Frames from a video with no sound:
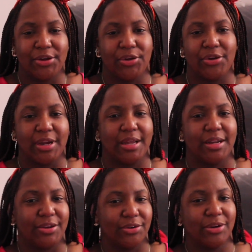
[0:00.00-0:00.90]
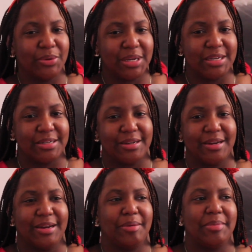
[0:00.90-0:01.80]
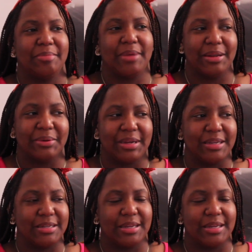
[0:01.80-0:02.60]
you're in your location and I'm in my location?